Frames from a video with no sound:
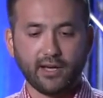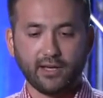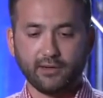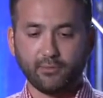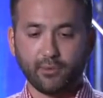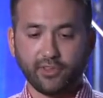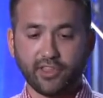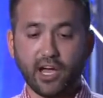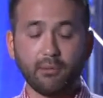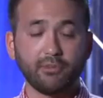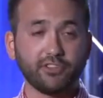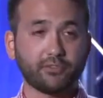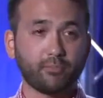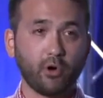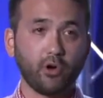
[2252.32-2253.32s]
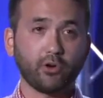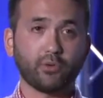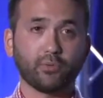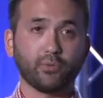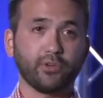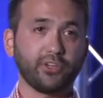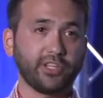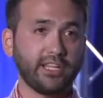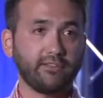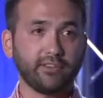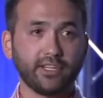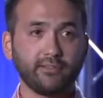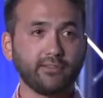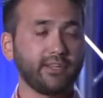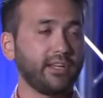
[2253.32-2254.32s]
with Hub and Spoke, we're
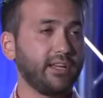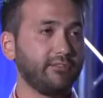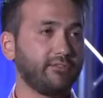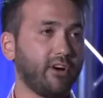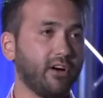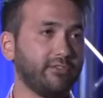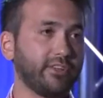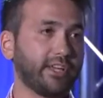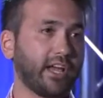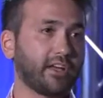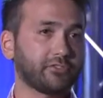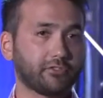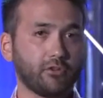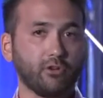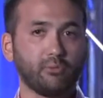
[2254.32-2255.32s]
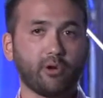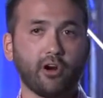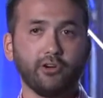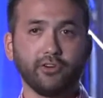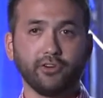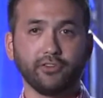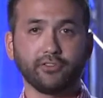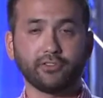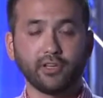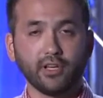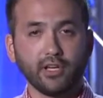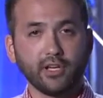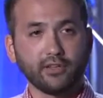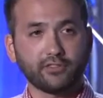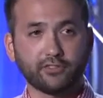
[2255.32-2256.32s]
even involving external partners
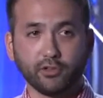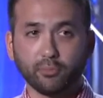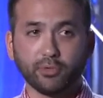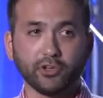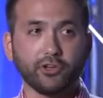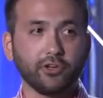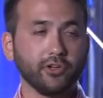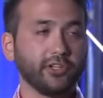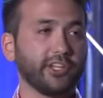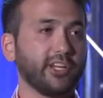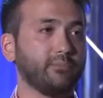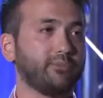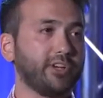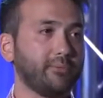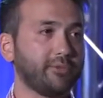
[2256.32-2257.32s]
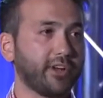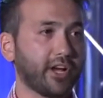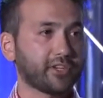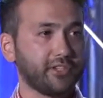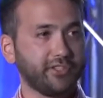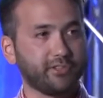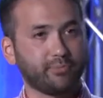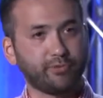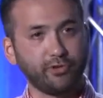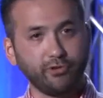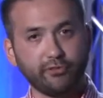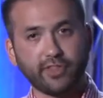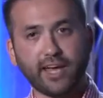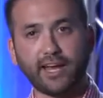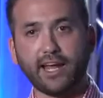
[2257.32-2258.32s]
super early in pre-production to prove
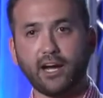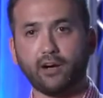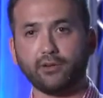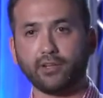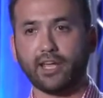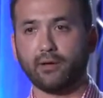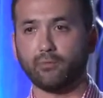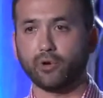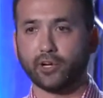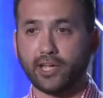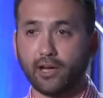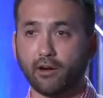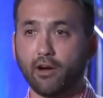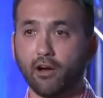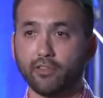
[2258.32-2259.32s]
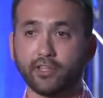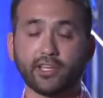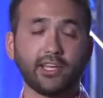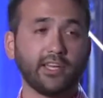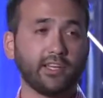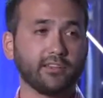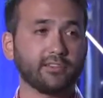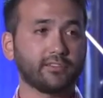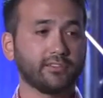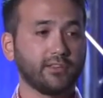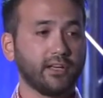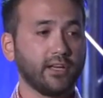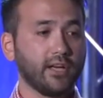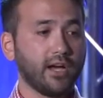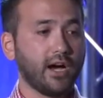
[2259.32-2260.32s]
that out and work out all the kinks
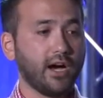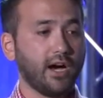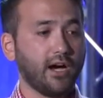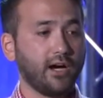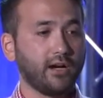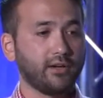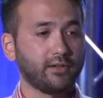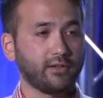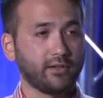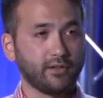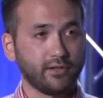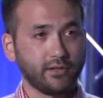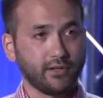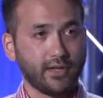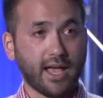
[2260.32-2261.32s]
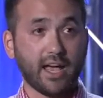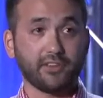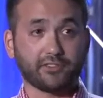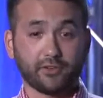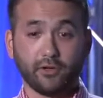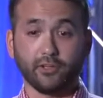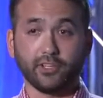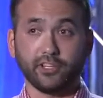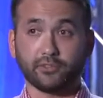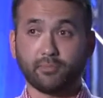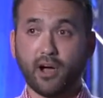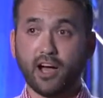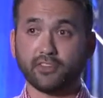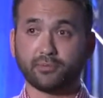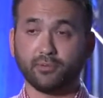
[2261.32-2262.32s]
as early as
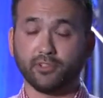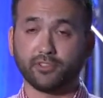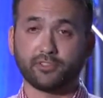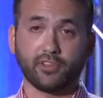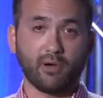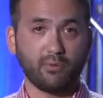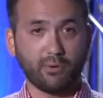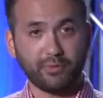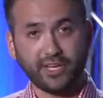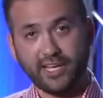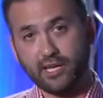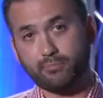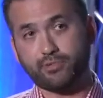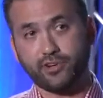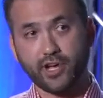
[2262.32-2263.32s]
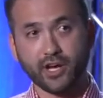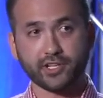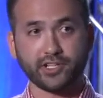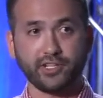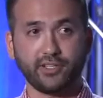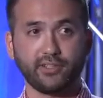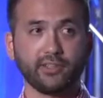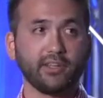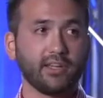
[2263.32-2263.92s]
possible, so that when we hit production,